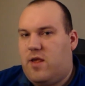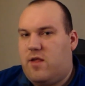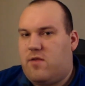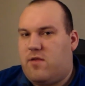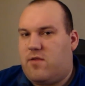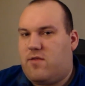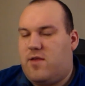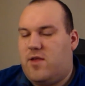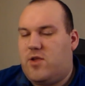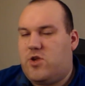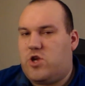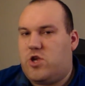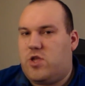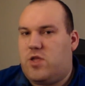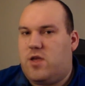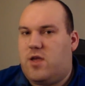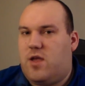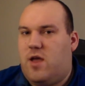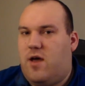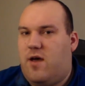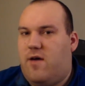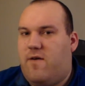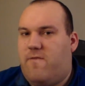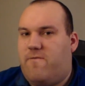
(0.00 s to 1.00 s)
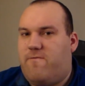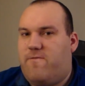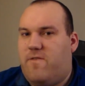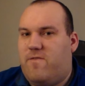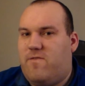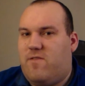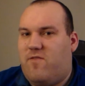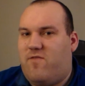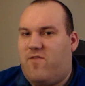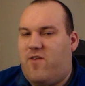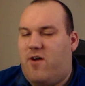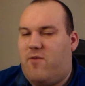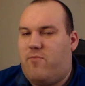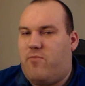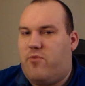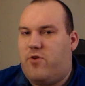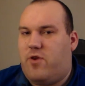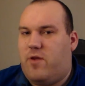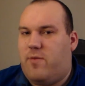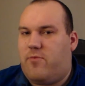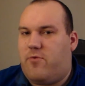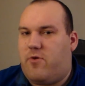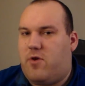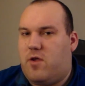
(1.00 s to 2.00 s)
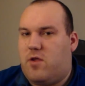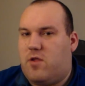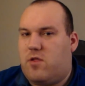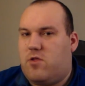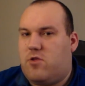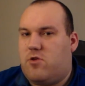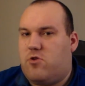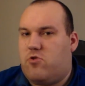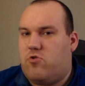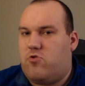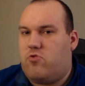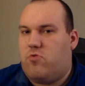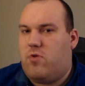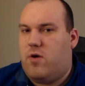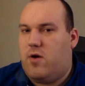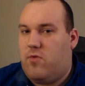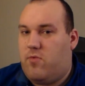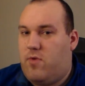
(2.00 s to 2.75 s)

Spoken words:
He's essentially a 55-point upgrade to